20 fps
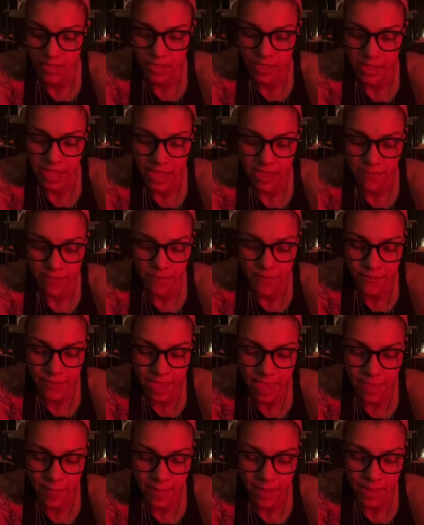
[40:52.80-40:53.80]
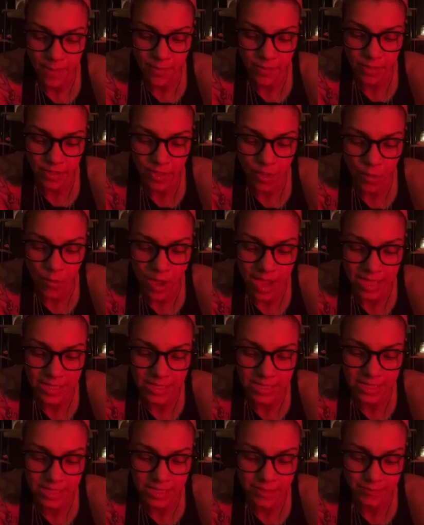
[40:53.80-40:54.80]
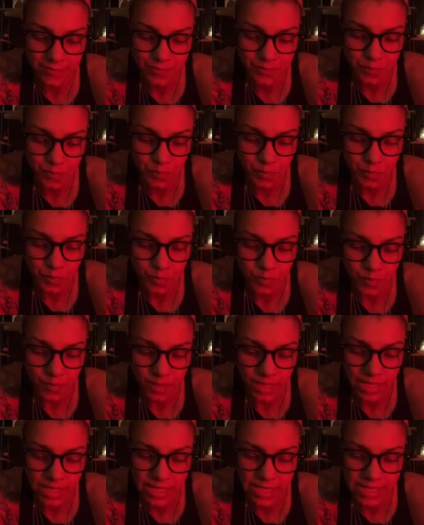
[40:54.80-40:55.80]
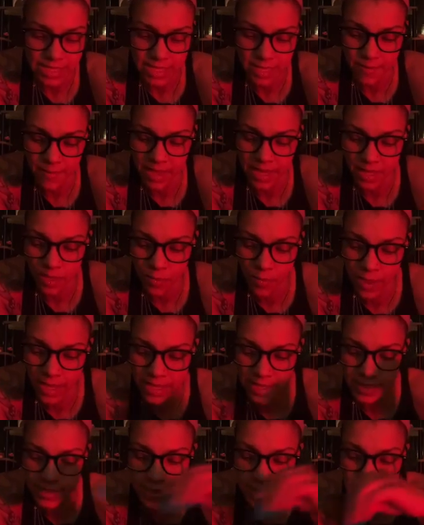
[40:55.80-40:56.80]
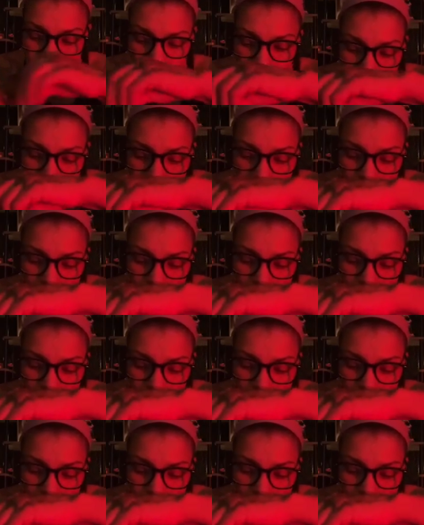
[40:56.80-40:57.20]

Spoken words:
The life of gay people in the West is in many ways